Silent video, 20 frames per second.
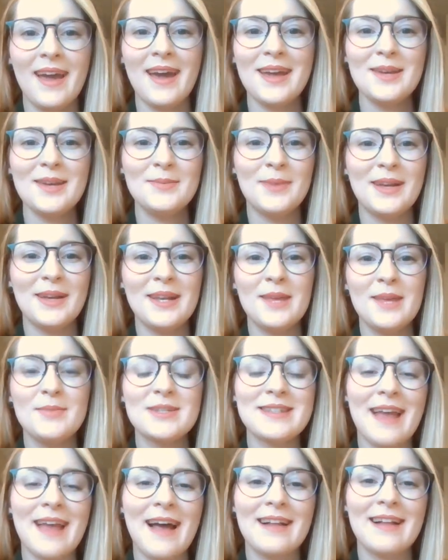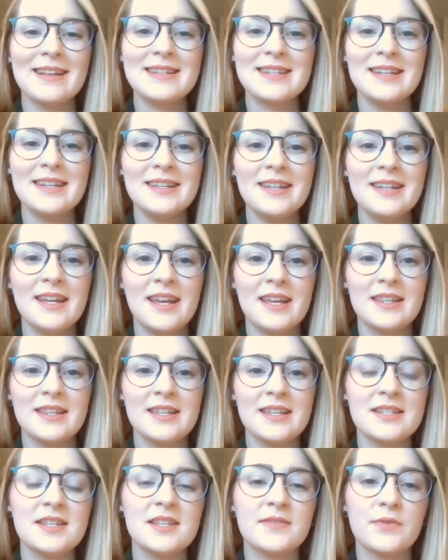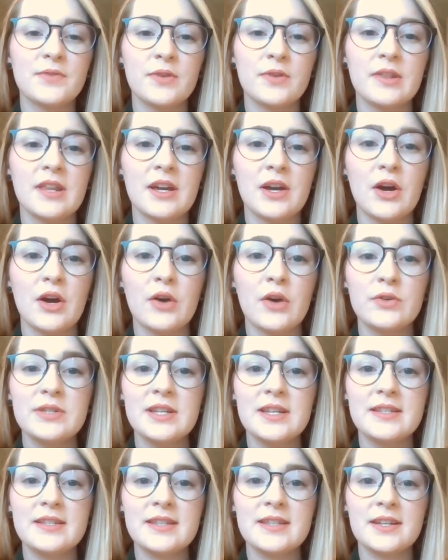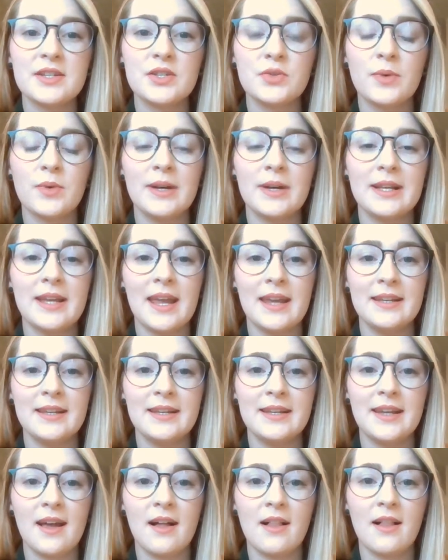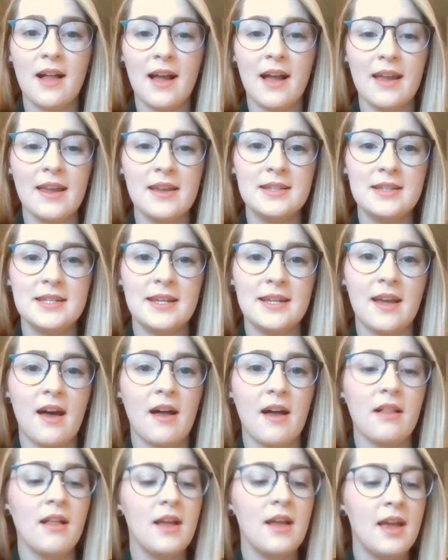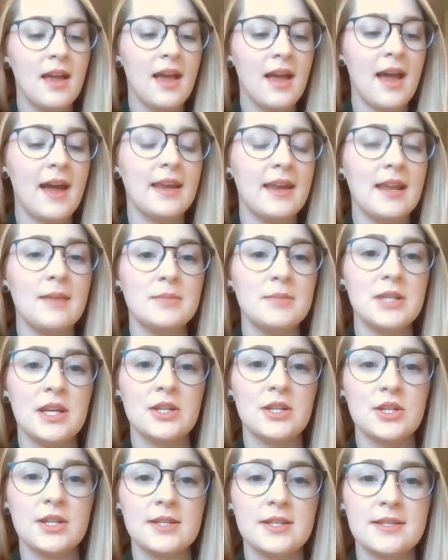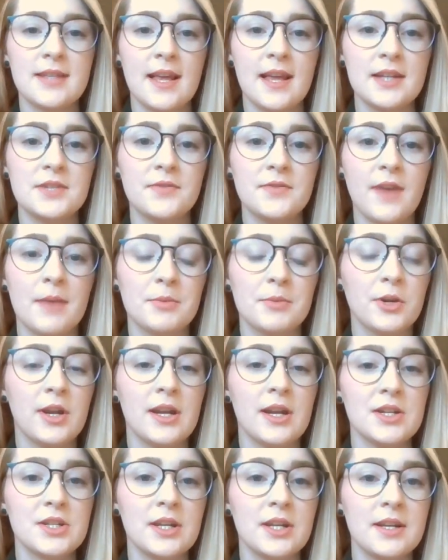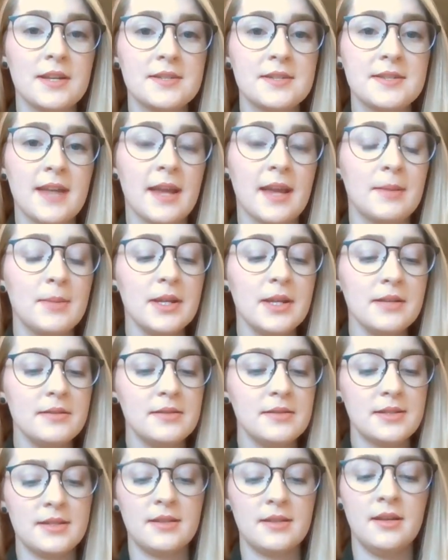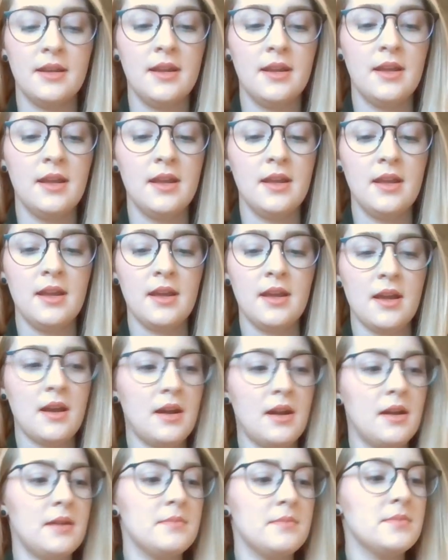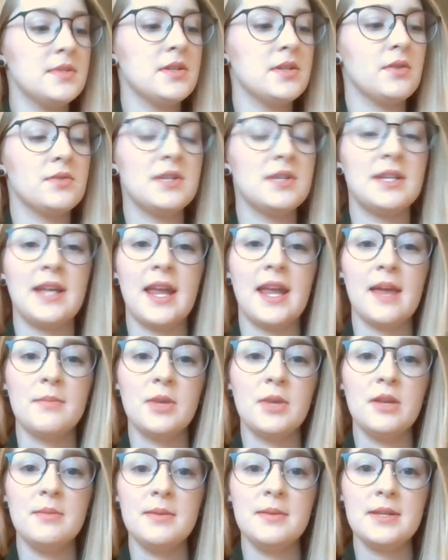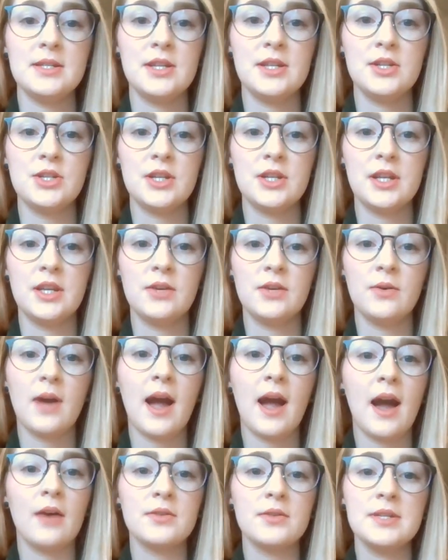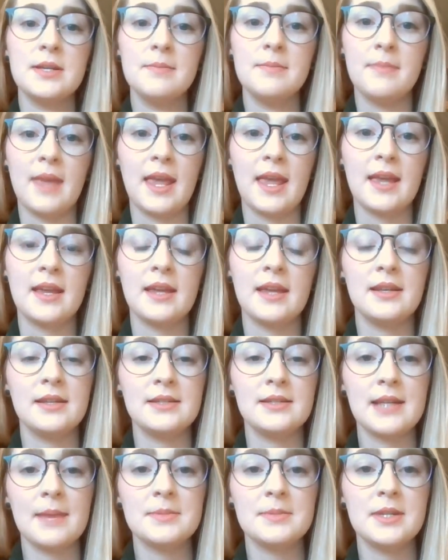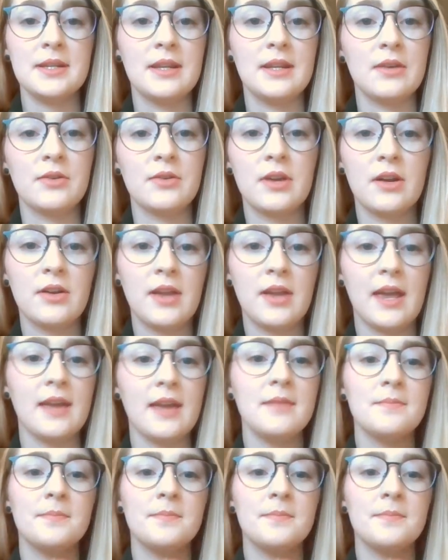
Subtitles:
Hi, my name is Allison, and this is for the OT 620 ADL IADL Adaptation/Fabrication assignment. So today I'm going to be teaching you how to make an adapted nail care kit.